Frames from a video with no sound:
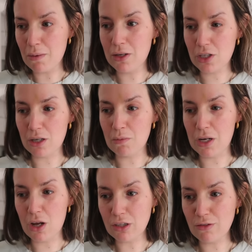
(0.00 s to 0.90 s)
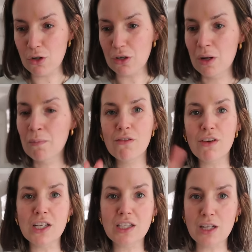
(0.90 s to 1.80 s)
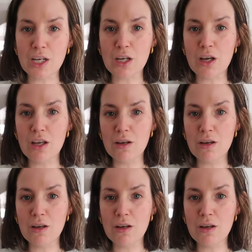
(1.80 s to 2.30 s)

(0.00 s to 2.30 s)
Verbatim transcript: I mentioned it in my last vlog. First, like,